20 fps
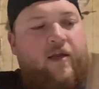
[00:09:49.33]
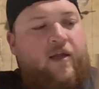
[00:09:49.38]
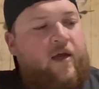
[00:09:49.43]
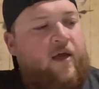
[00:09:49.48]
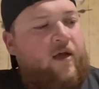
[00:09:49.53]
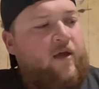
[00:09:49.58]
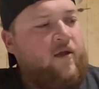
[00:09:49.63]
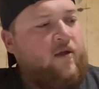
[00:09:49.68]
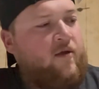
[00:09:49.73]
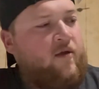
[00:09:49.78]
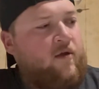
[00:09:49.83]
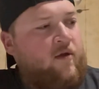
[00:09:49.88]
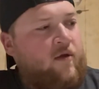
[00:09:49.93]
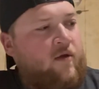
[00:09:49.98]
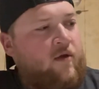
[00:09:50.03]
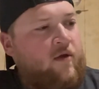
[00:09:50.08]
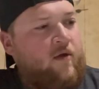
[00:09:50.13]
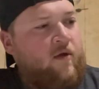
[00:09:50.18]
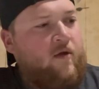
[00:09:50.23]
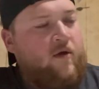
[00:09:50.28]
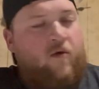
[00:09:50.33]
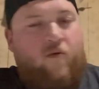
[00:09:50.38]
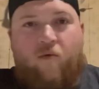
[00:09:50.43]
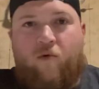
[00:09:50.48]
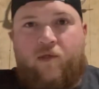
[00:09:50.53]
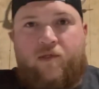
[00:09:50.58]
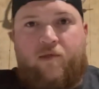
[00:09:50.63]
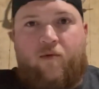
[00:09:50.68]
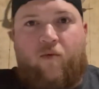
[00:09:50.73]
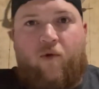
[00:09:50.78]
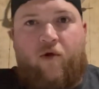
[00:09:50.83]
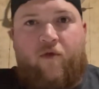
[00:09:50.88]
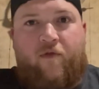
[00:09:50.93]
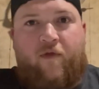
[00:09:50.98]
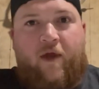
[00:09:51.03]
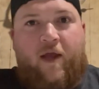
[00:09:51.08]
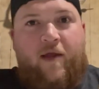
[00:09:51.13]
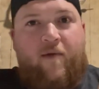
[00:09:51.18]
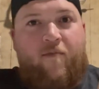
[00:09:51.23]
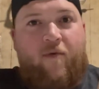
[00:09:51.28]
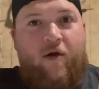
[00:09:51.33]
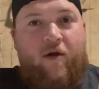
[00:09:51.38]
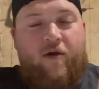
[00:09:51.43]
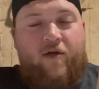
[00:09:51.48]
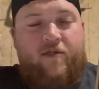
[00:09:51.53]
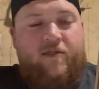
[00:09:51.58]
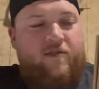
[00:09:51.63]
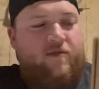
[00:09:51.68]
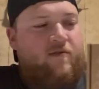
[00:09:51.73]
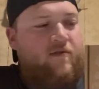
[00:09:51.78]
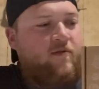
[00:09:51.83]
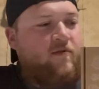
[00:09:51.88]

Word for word: Uh, was it worth the eight bucks?